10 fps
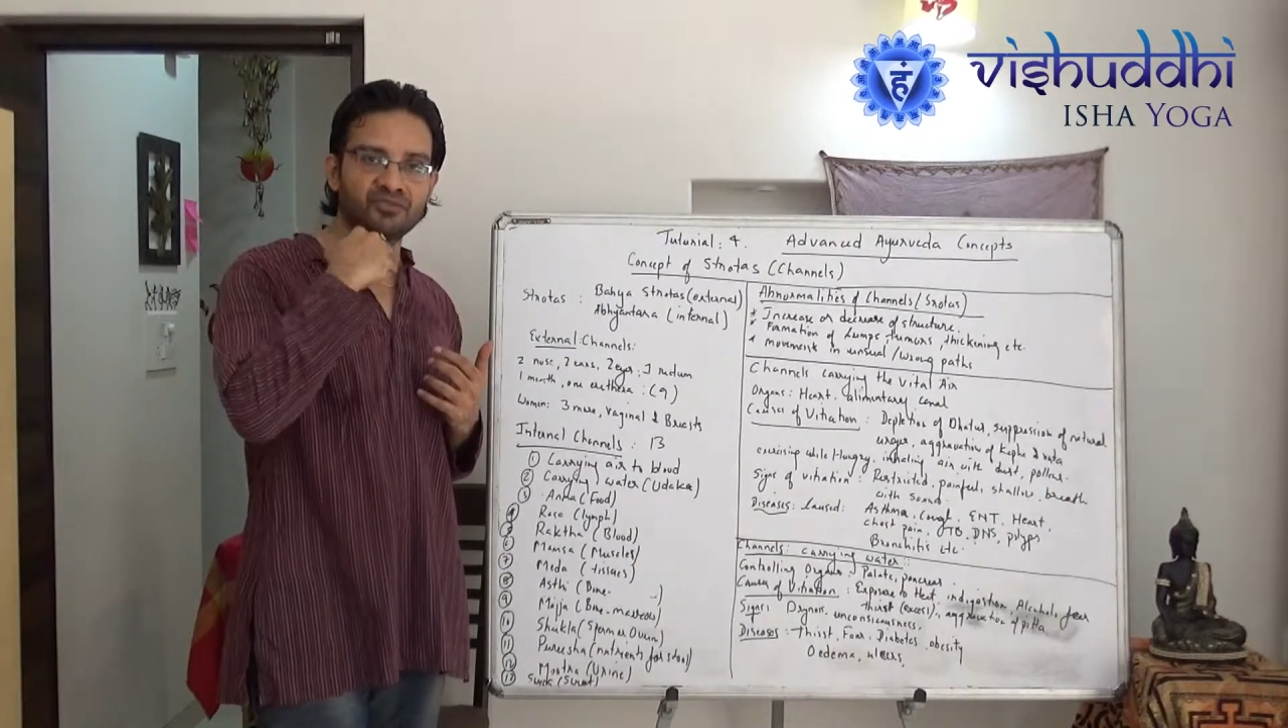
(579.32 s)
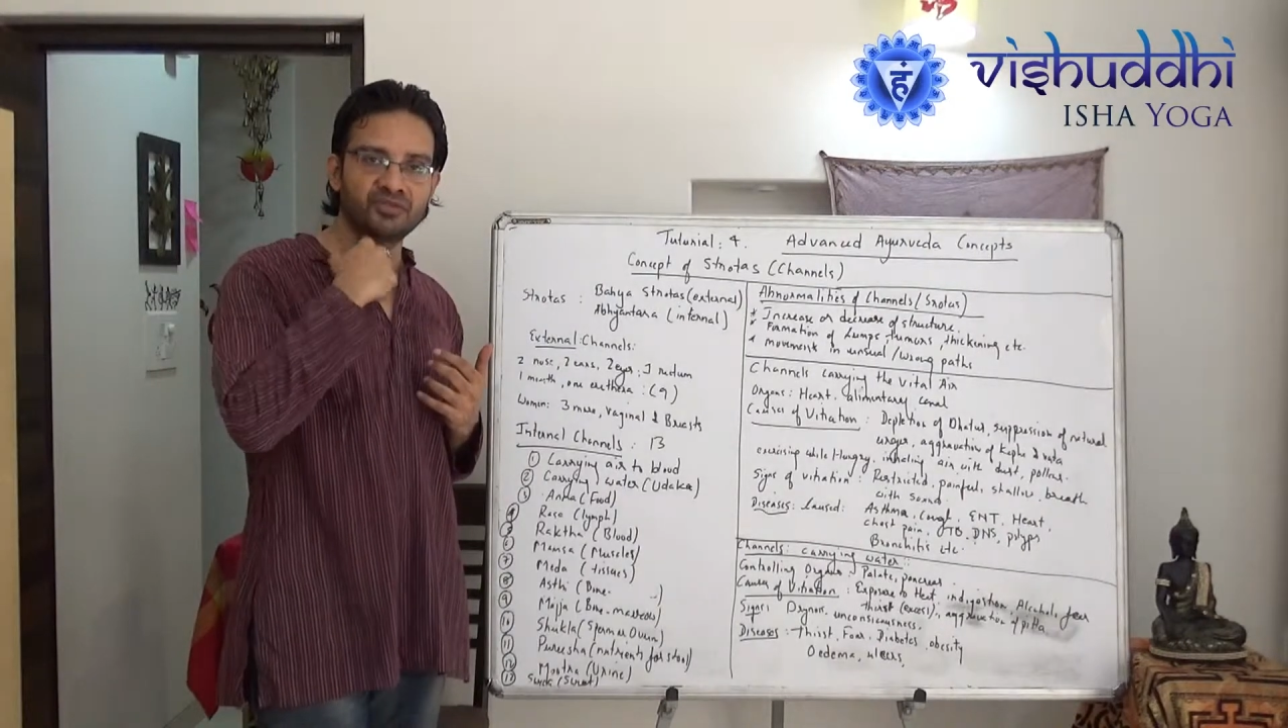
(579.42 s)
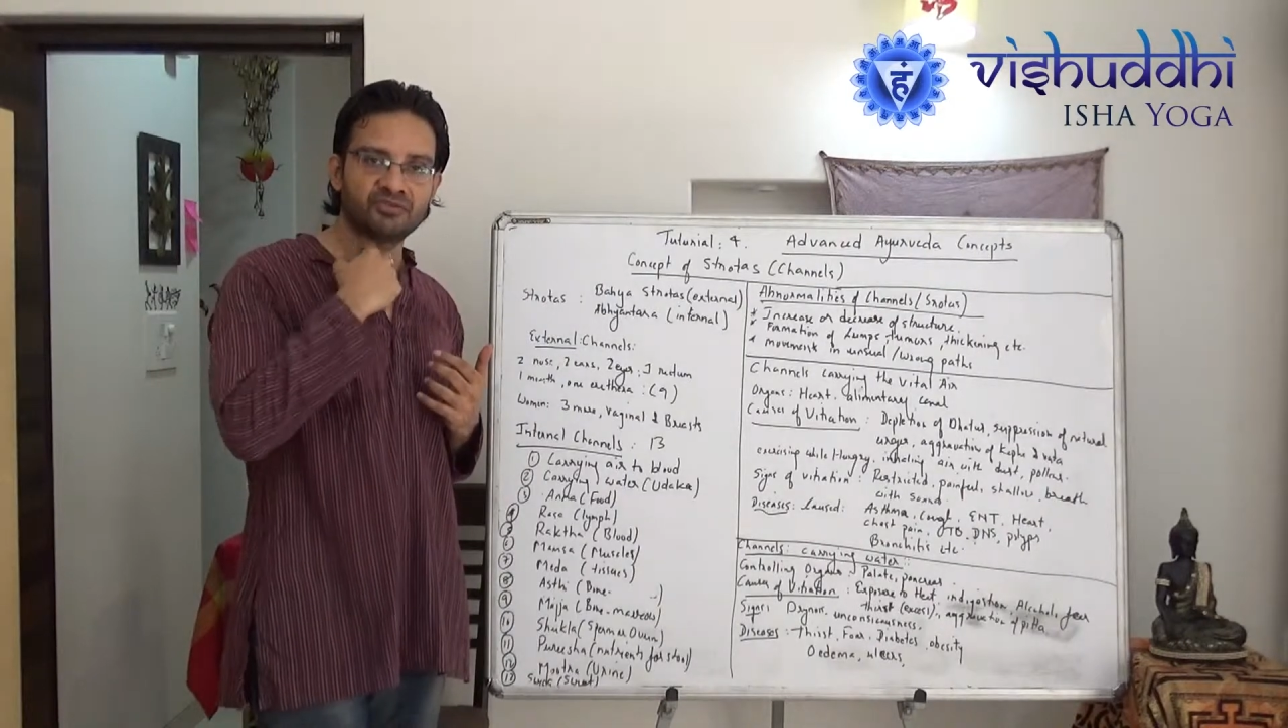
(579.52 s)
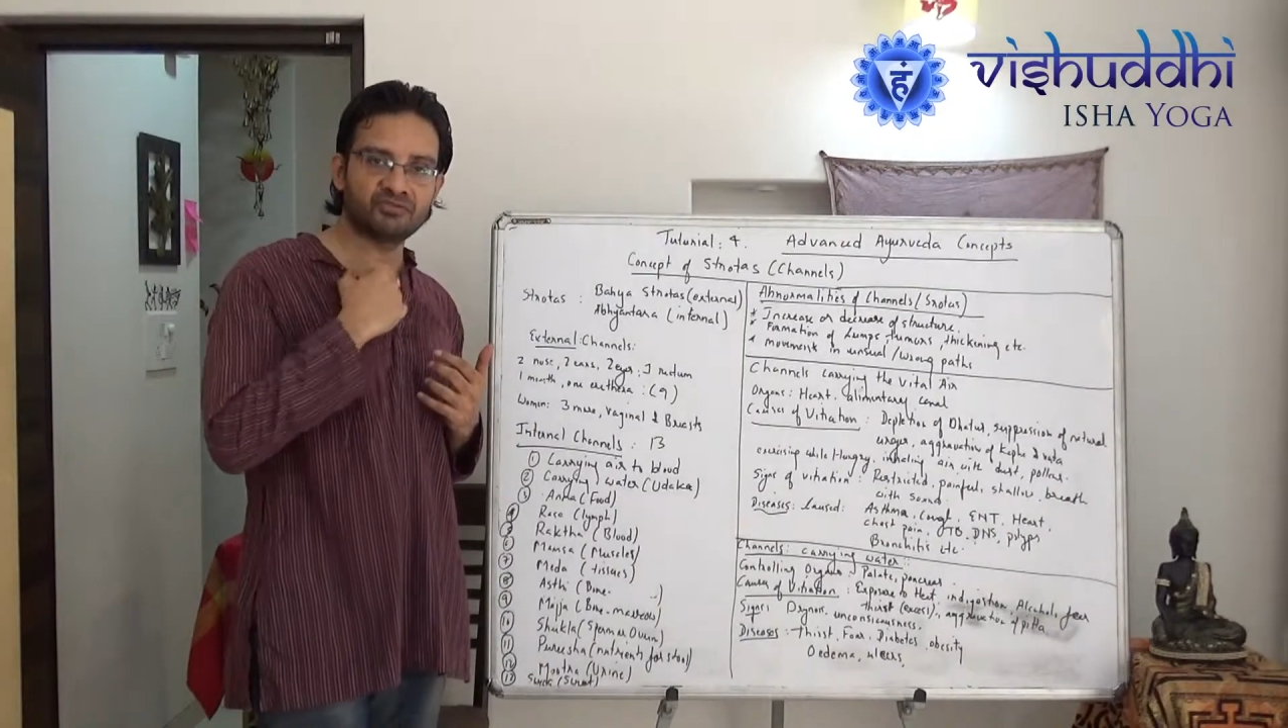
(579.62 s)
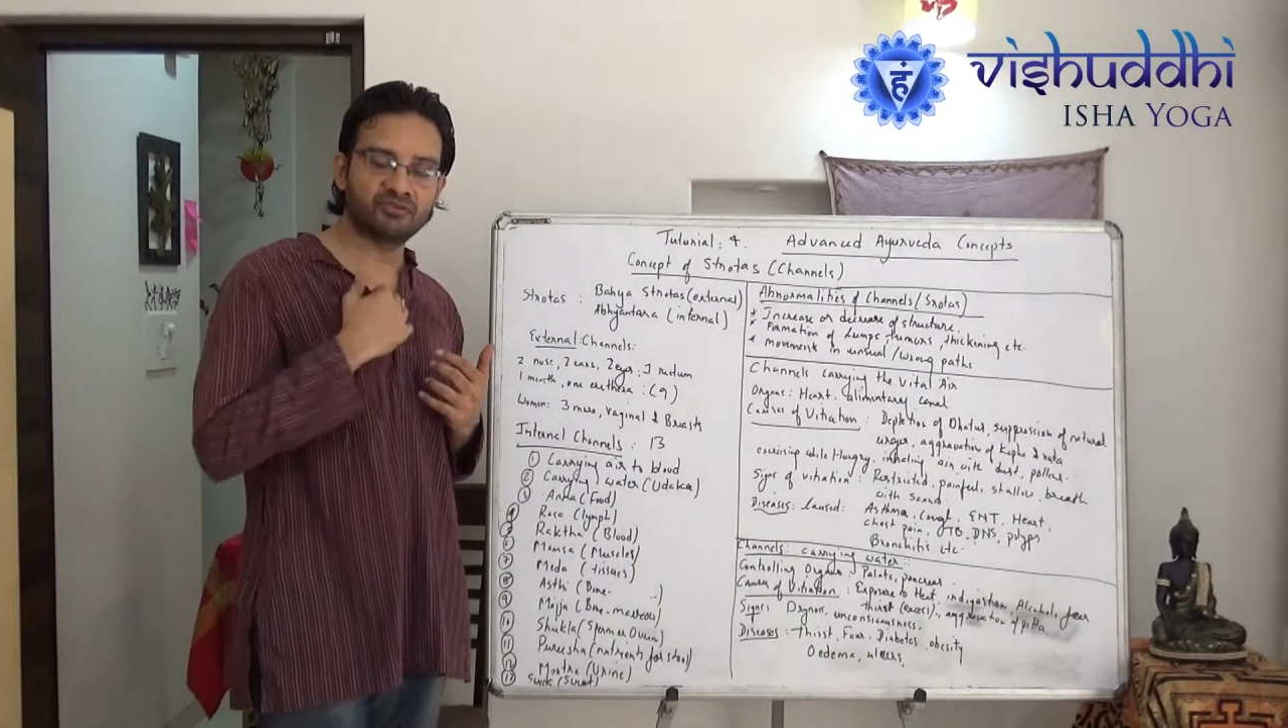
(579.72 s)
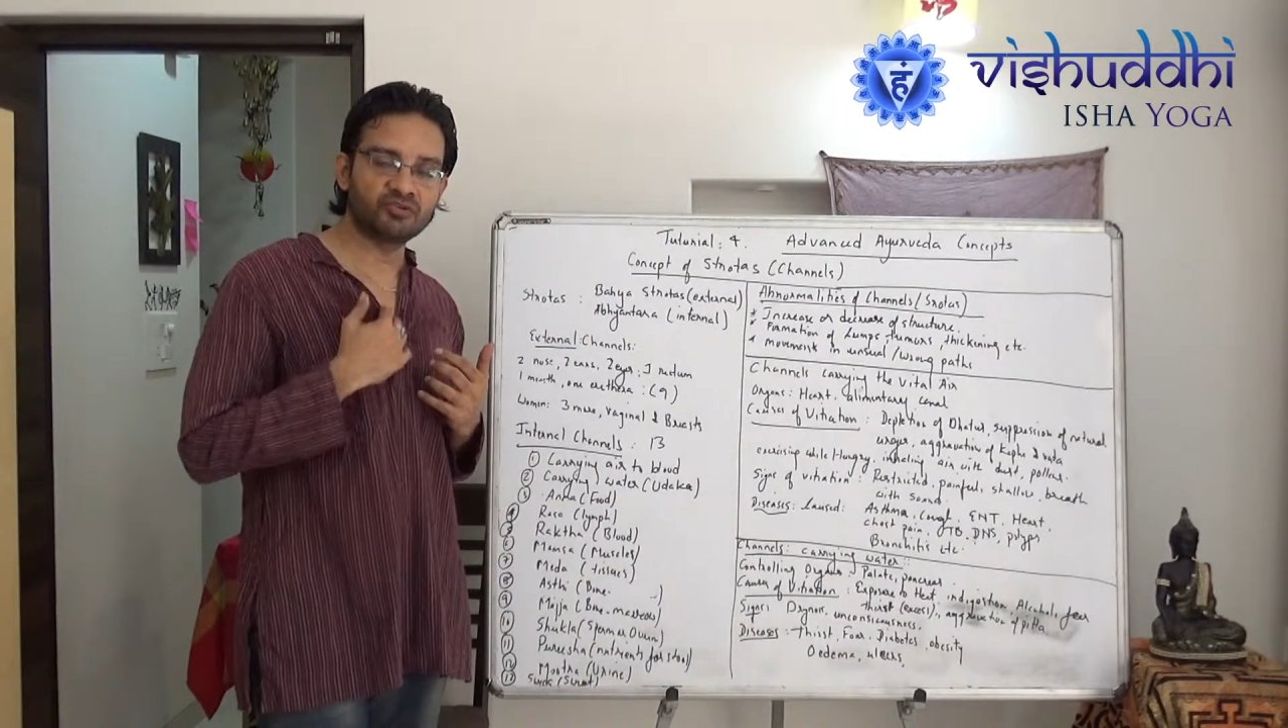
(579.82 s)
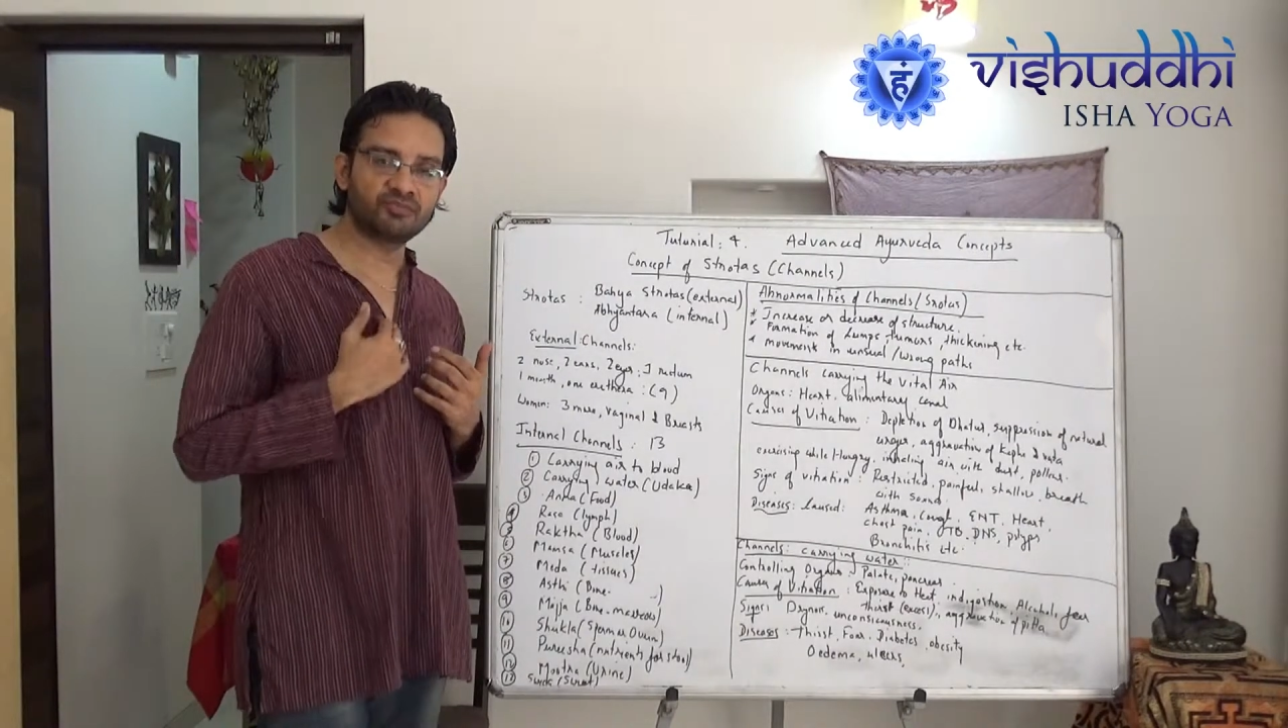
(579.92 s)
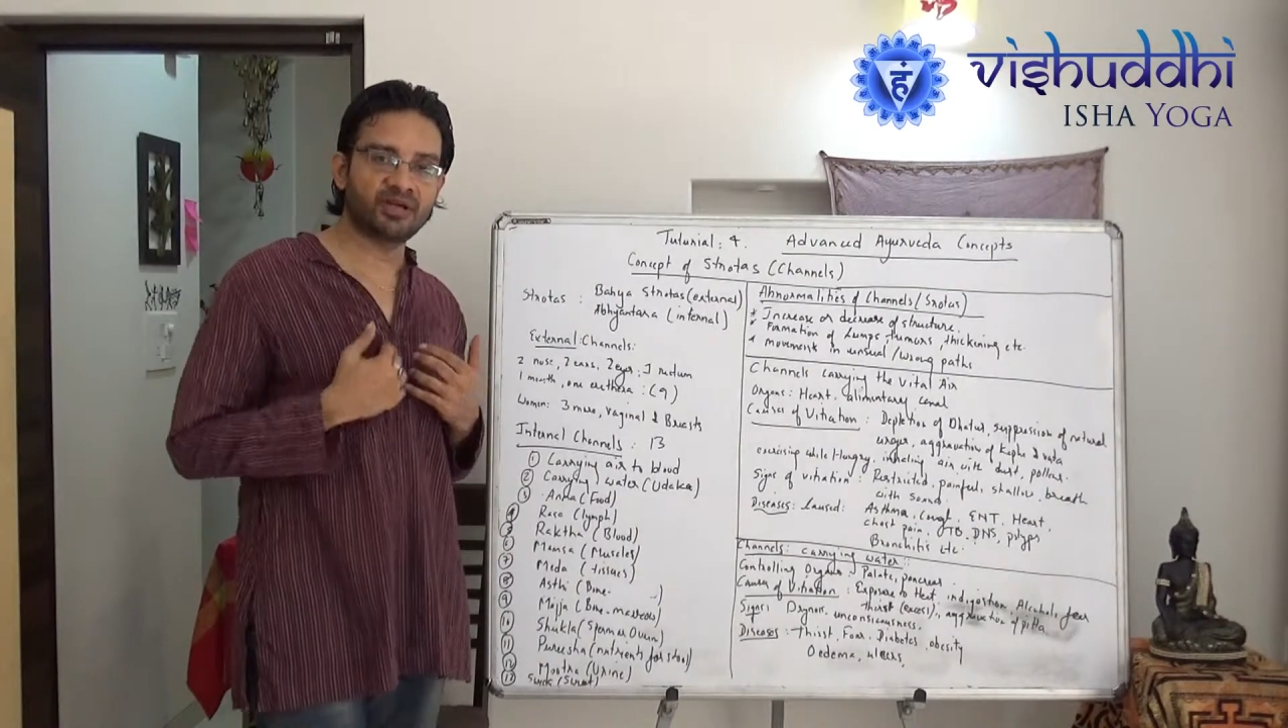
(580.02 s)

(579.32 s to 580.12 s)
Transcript: your food